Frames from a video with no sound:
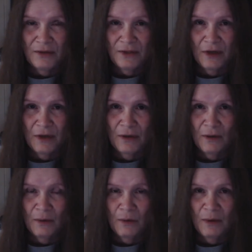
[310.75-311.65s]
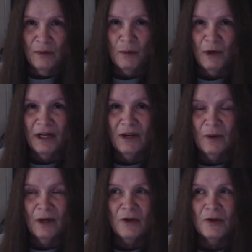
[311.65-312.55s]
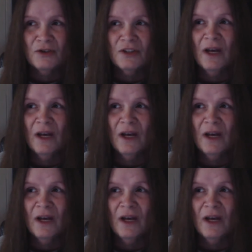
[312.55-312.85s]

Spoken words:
So we were breaking records